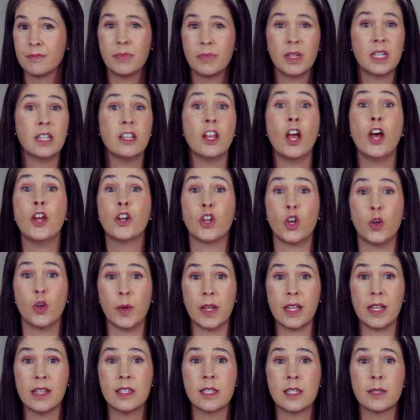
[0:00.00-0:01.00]
But not
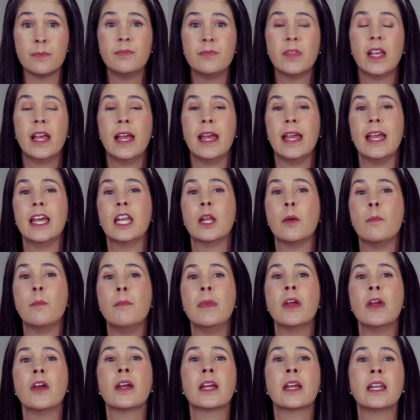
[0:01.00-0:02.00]
always. In
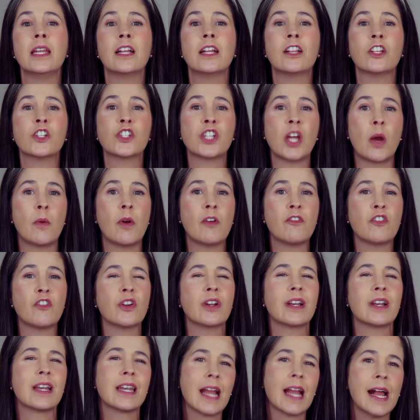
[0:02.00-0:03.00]
American English,
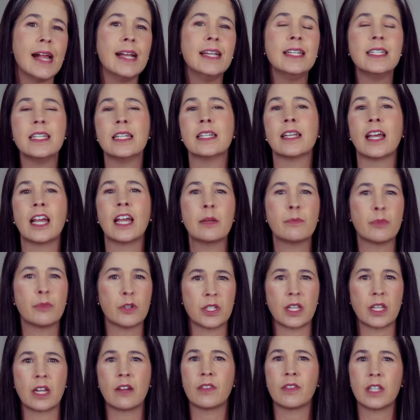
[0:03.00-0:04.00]
however,
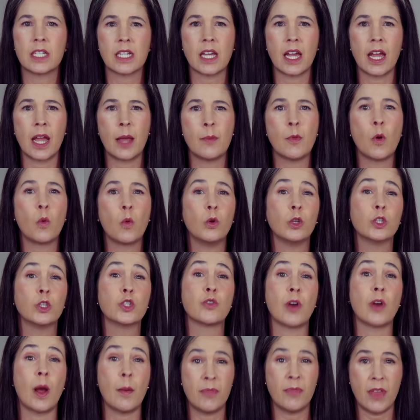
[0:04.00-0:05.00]
99% of the time we'll
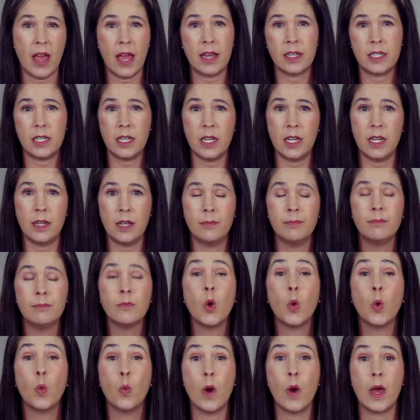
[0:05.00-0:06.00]
drop that T,
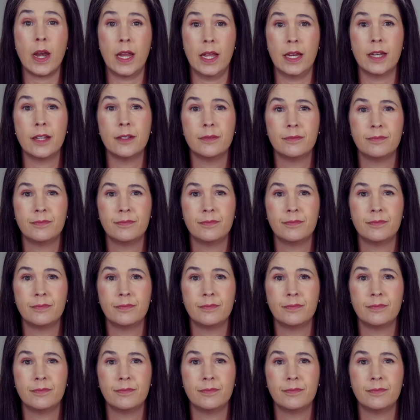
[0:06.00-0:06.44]
wanted.